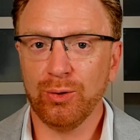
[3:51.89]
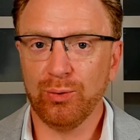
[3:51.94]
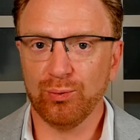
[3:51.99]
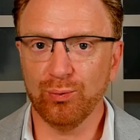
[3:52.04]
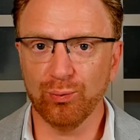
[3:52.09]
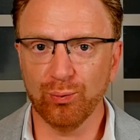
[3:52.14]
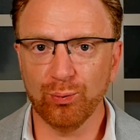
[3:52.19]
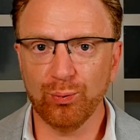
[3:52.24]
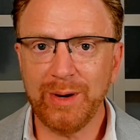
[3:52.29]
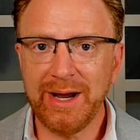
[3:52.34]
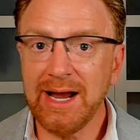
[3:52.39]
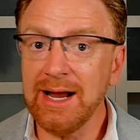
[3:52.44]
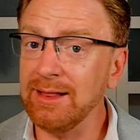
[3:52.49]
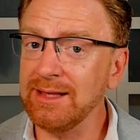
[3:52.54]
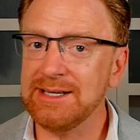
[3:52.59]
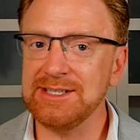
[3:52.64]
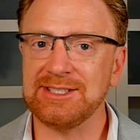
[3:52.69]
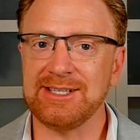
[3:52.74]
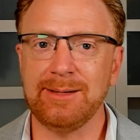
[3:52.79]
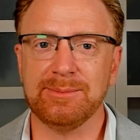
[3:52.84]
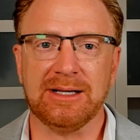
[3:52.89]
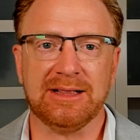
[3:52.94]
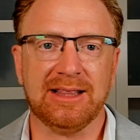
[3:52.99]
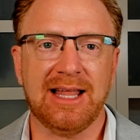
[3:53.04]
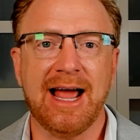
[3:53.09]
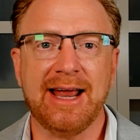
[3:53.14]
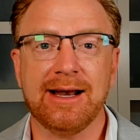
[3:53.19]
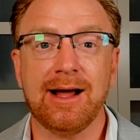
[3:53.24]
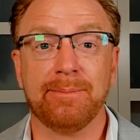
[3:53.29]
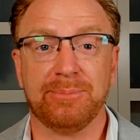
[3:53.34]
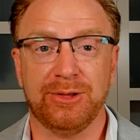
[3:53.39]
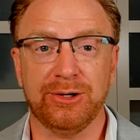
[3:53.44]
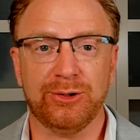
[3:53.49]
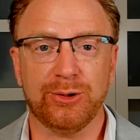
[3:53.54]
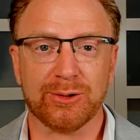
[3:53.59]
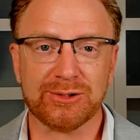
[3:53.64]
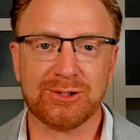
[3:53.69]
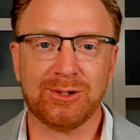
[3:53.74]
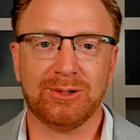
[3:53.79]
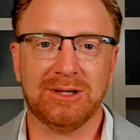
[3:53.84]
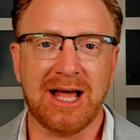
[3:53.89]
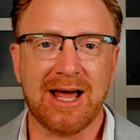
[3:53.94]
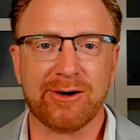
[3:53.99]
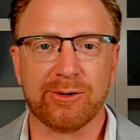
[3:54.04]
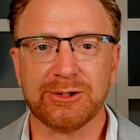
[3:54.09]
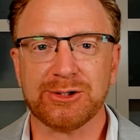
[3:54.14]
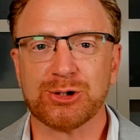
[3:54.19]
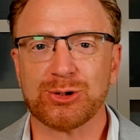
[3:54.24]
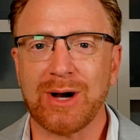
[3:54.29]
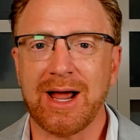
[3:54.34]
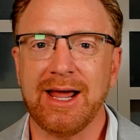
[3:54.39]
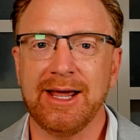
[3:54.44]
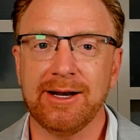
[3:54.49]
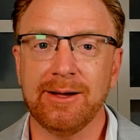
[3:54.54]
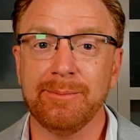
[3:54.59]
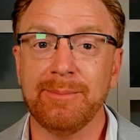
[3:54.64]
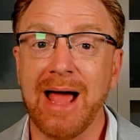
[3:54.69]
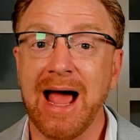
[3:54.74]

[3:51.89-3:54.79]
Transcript: really seem to light up the dorsolateral striatum